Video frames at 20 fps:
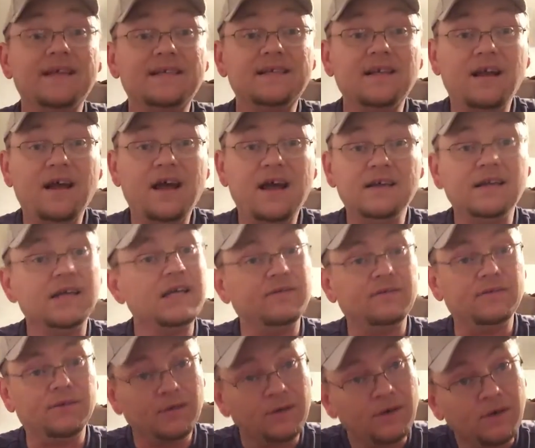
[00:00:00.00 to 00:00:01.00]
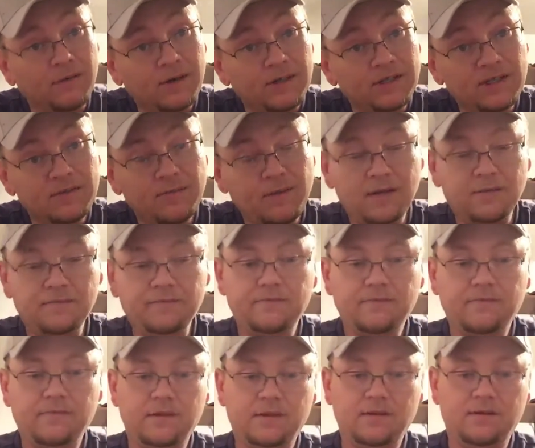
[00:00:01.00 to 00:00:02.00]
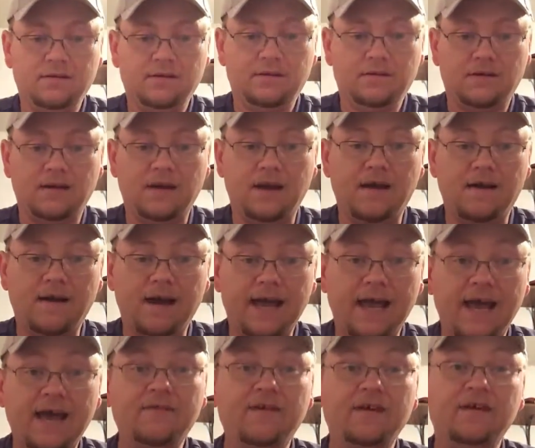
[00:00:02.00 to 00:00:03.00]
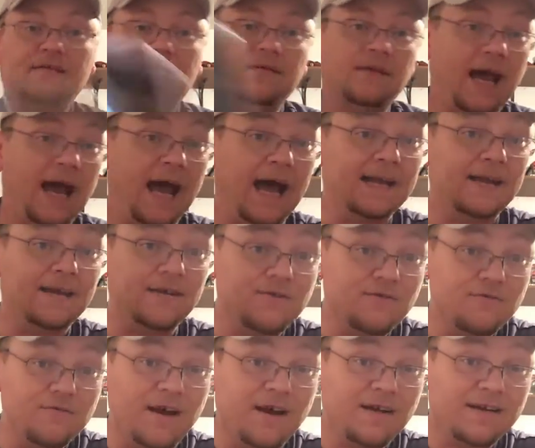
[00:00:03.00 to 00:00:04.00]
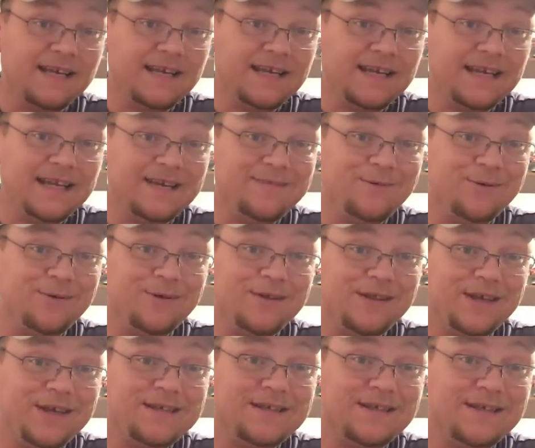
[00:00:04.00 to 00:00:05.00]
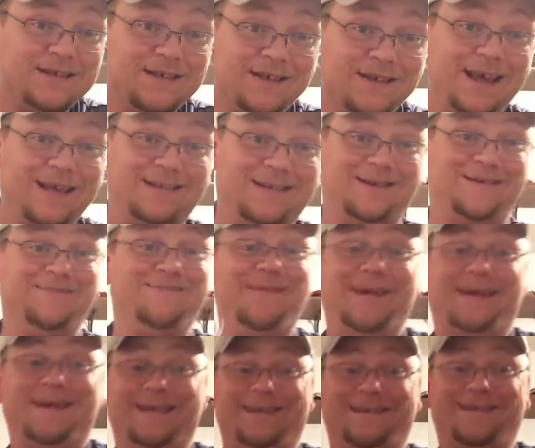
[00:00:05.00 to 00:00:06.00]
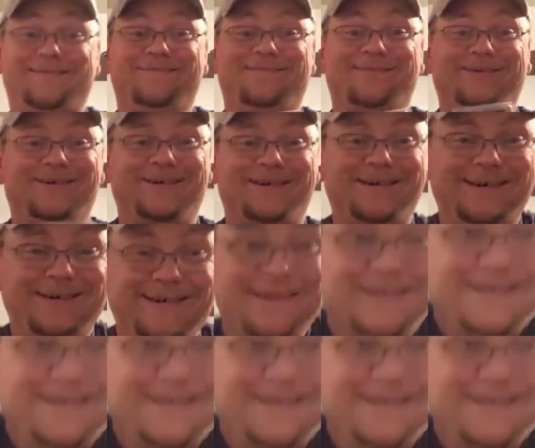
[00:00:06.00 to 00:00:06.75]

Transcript: thanks a lot, even though you don't watch eBay. Now I have it. I do not need any more of these until they start making some more.